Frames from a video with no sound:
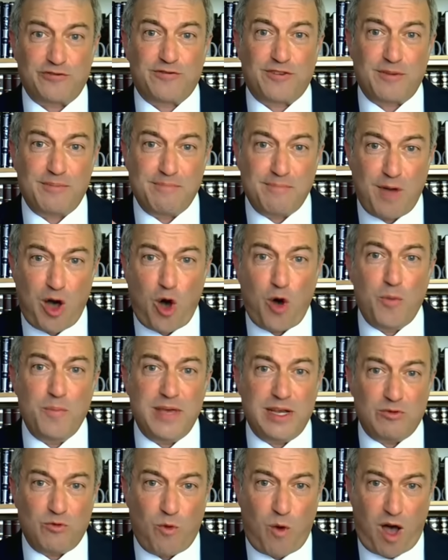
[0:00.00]
From
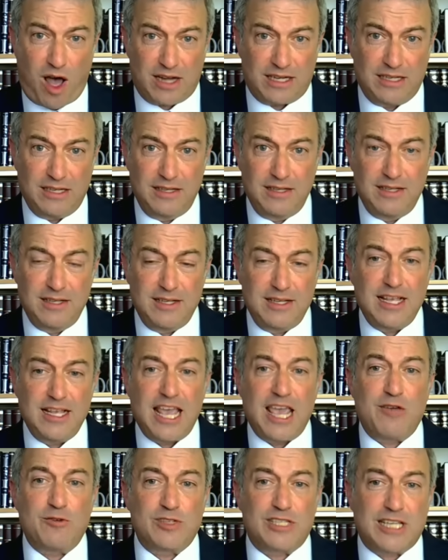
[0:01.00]
moment one,
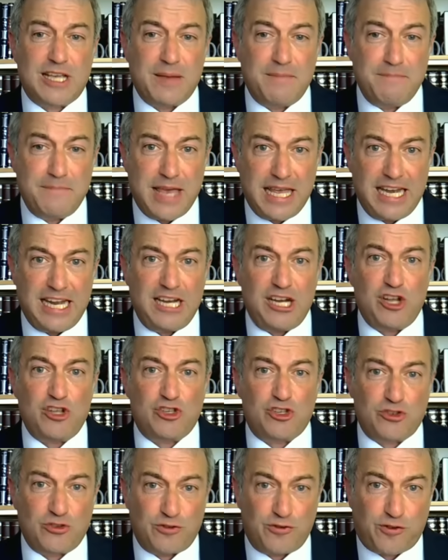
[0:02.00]
he was committed
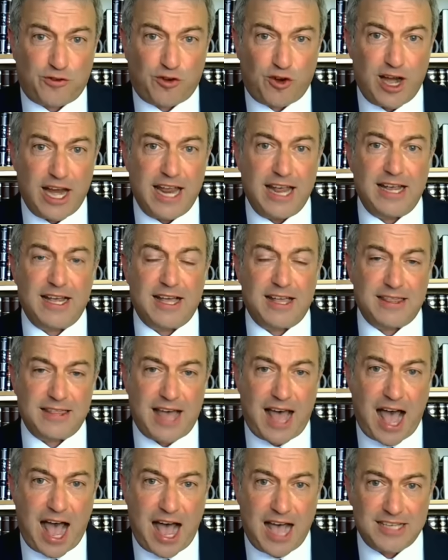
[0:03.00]
to freeing
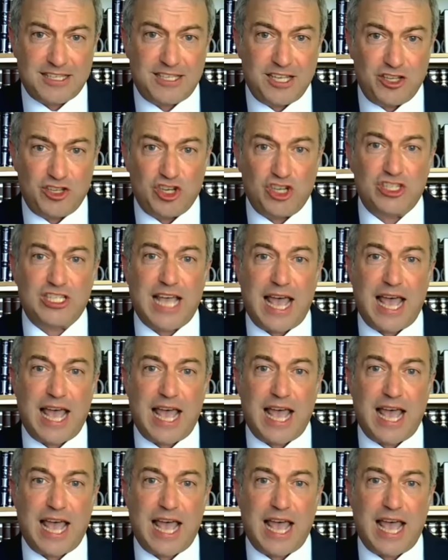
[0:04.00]
the hostages,